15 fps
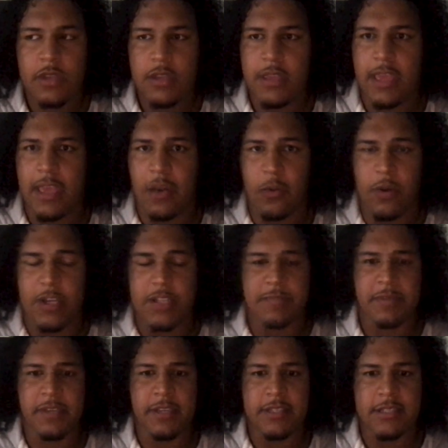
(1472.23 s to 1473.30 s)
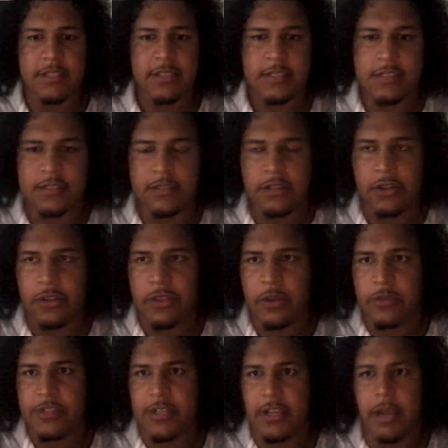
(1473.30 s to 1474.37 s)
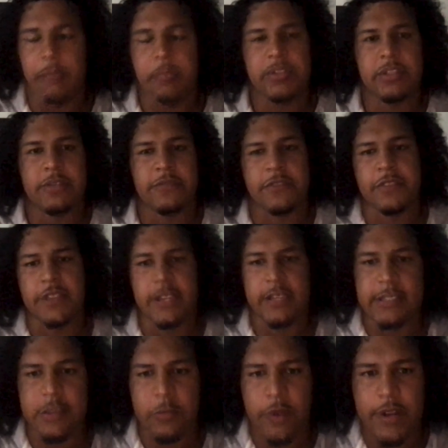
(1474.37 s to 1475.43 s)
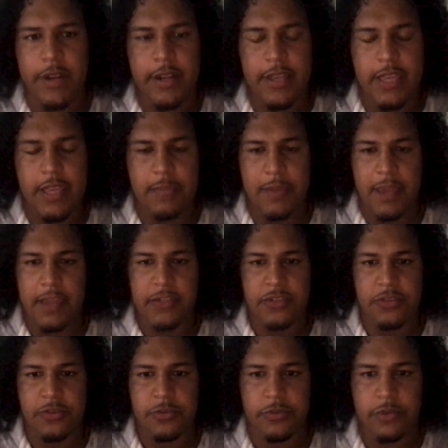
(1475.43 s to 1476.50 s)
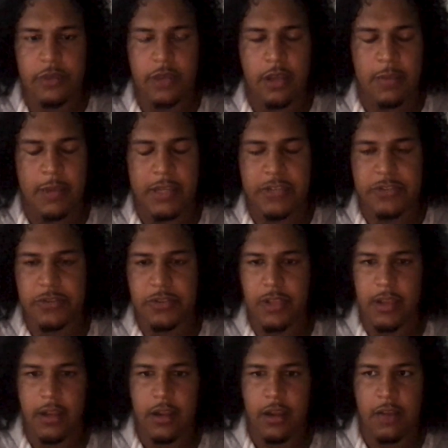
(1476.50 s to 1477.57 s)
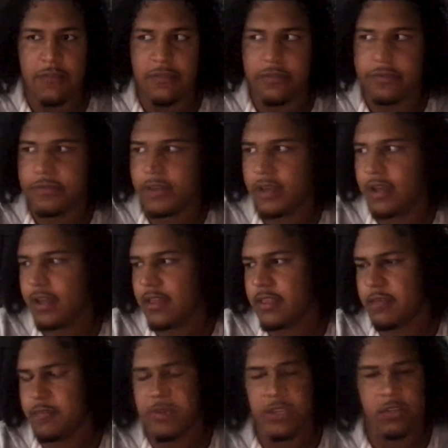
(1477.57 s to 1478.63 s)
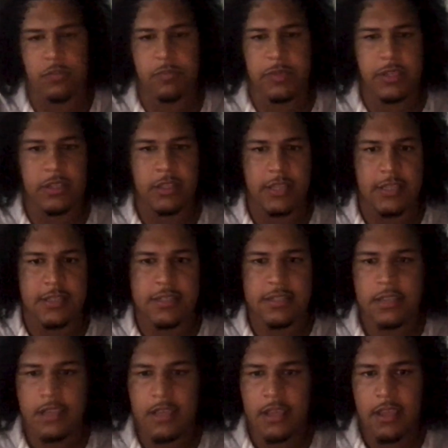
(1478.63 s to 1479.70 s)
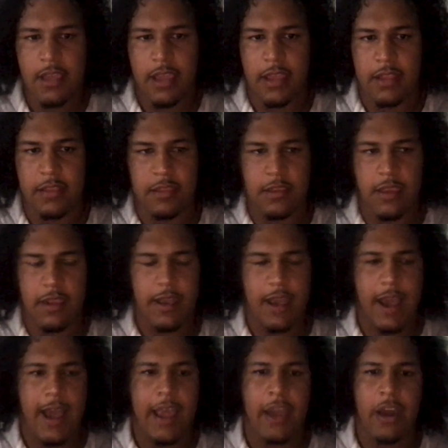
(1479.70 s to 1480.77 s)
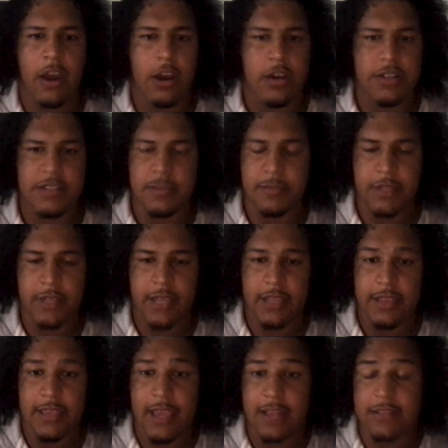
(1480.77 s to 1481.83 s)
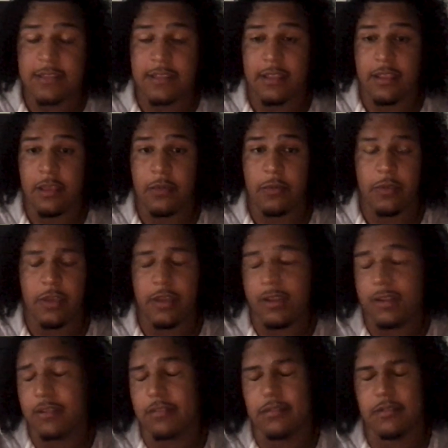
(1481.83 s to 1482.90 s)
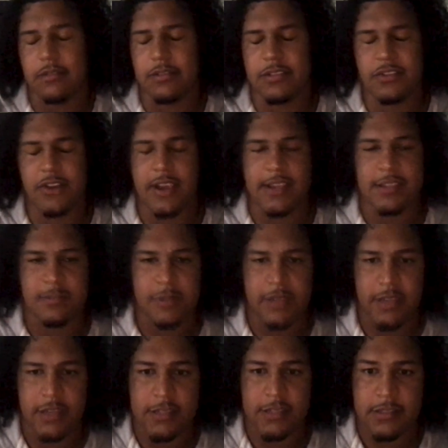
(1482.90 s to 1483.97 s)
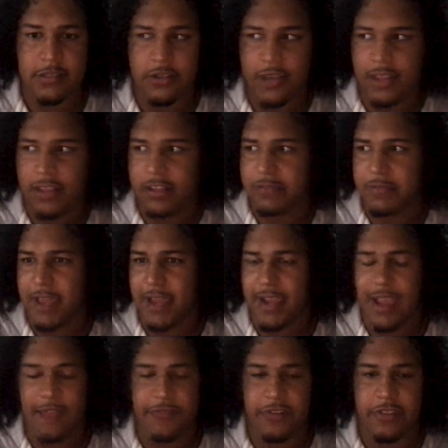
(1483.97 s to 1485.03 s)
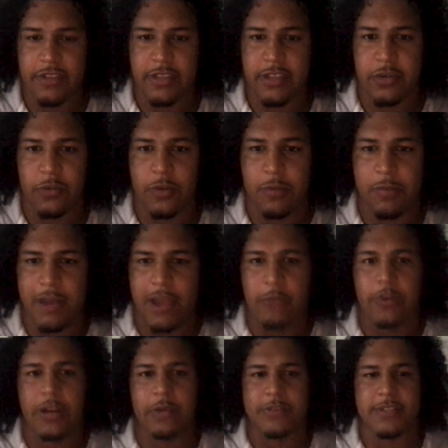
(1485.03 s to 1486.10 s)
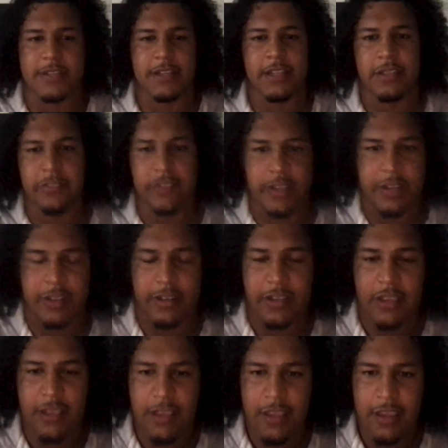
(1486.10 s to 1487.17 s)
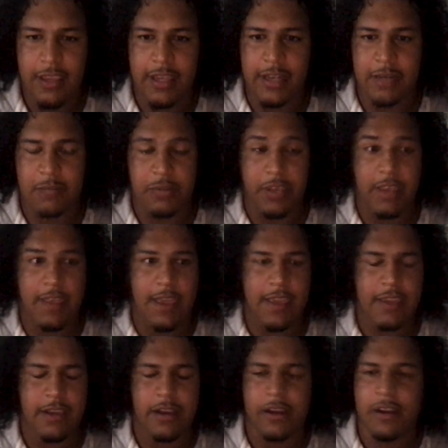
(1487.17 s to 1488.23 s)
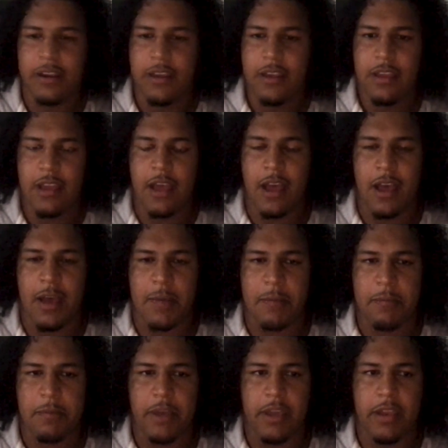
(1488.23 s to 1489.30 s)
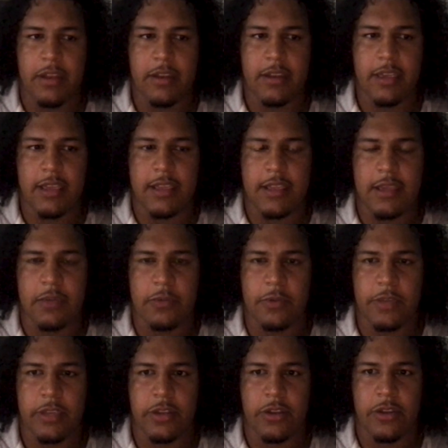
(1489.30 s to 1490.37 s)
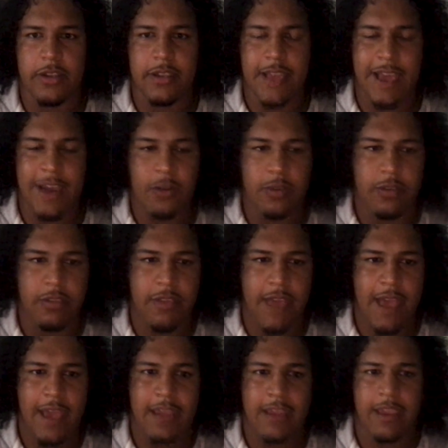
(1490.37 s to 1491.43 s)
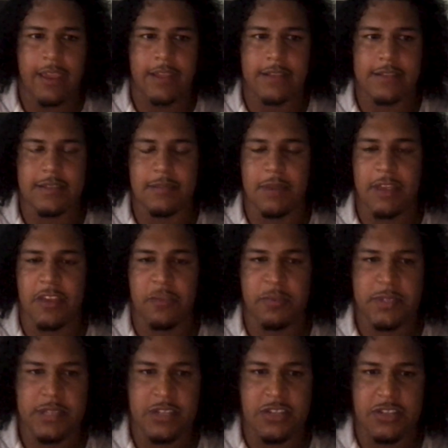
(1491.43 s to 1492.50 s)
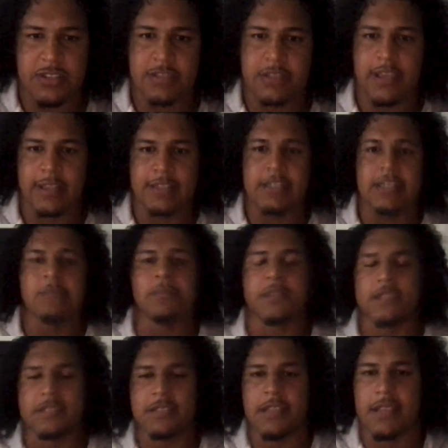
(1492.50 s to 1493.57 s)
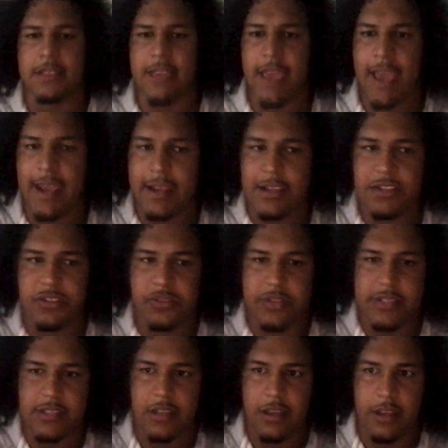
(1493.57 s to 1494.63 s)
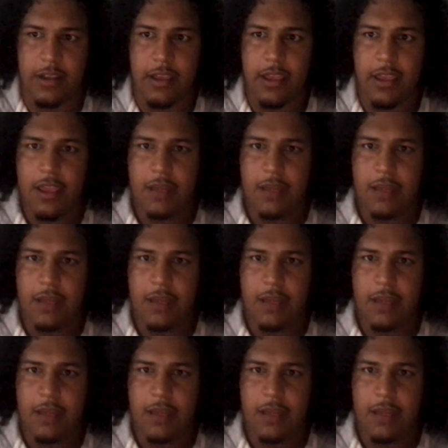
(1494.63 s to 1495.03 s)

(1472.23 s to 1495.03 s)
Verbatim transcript: Yeah, it was because he just, you know, there was a couple different things they wanted to keep Andrew, um, Andrew Luck off of uh, the PUP list and and IR or something like that. And they, and it's crazy because you know I look back after the year went by when I was in Cleveland and he didn't play that year. Um, but it, it, you know not only that and some other positions like DBs that they had injuries on.